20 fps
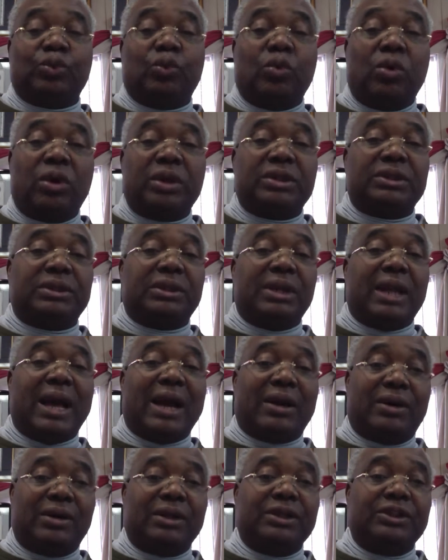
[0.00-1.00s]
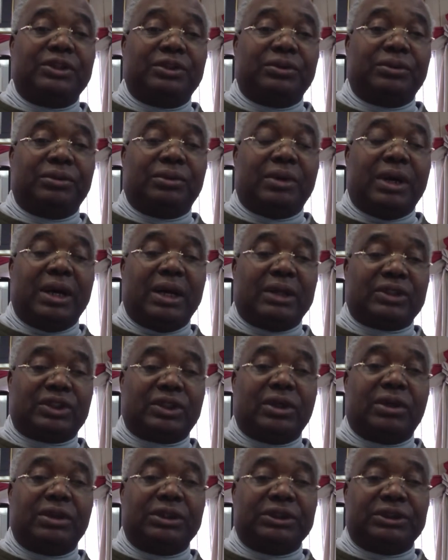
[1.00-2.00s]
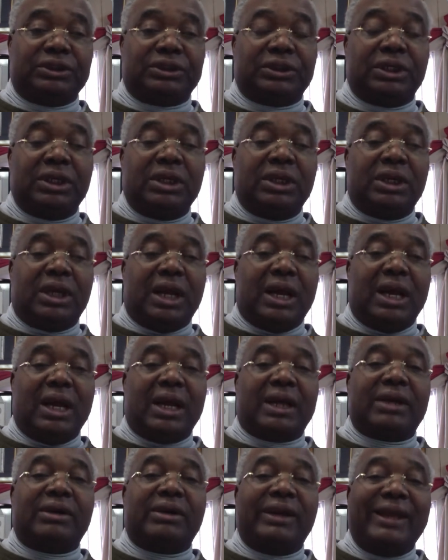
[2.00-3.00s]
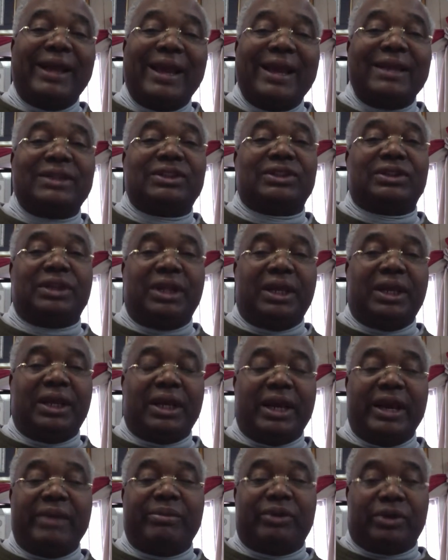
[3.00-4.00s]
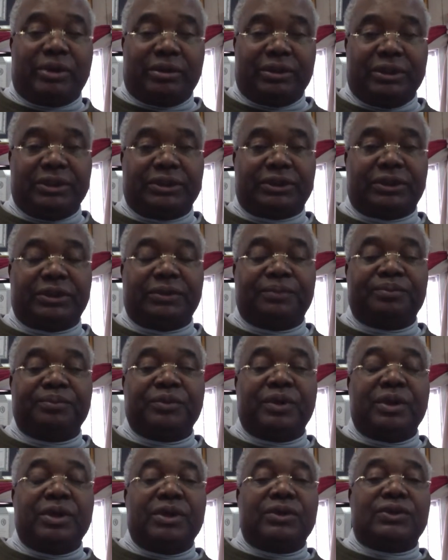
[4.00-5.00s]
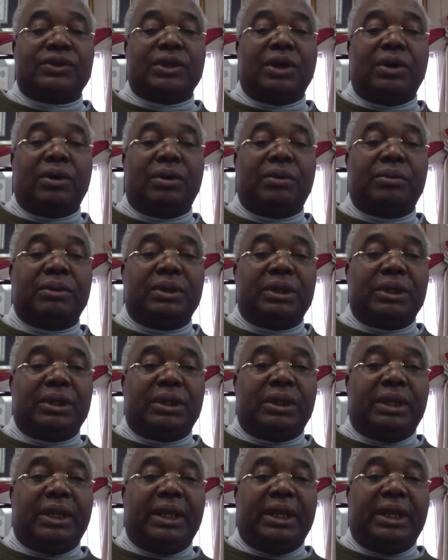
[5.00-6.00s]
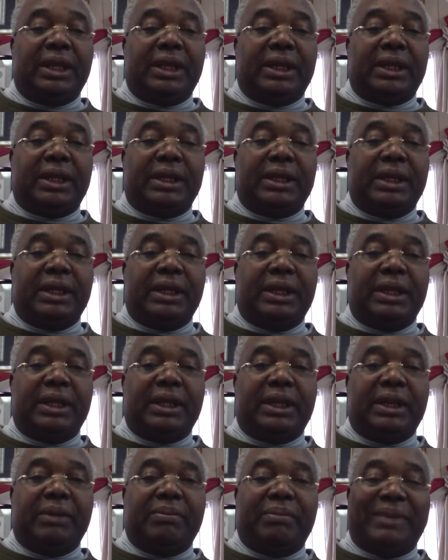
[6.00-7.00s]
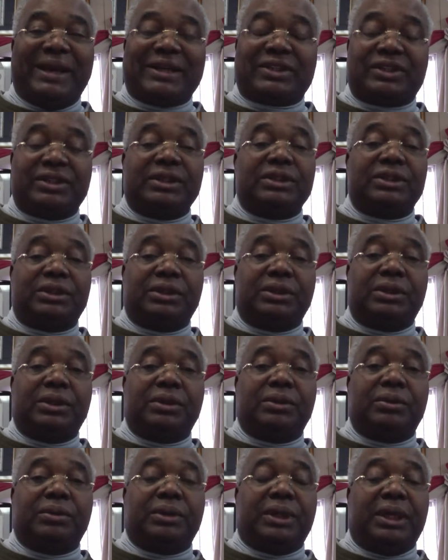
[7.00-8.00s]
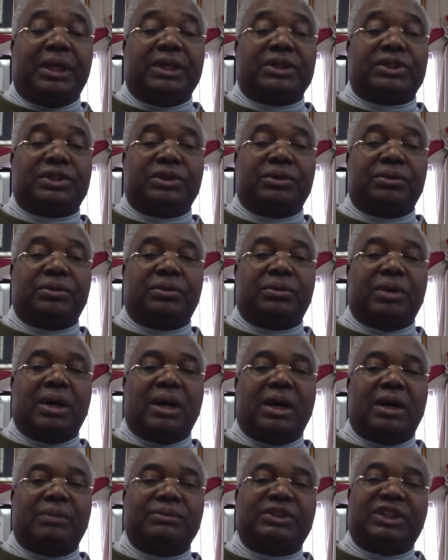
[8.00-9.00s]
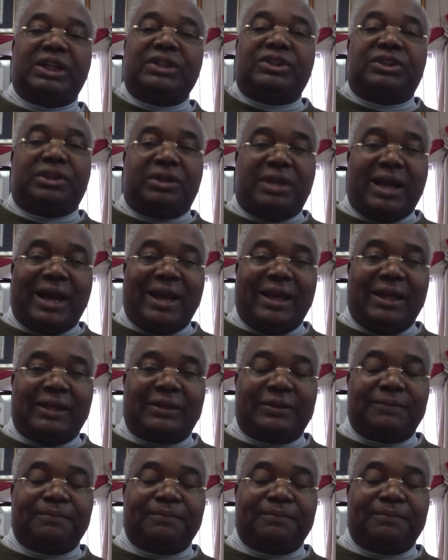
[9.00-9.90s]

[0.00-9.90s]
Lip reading: what, according to studies, creates the hemorrhoids. So the best thing to do is to change your diet,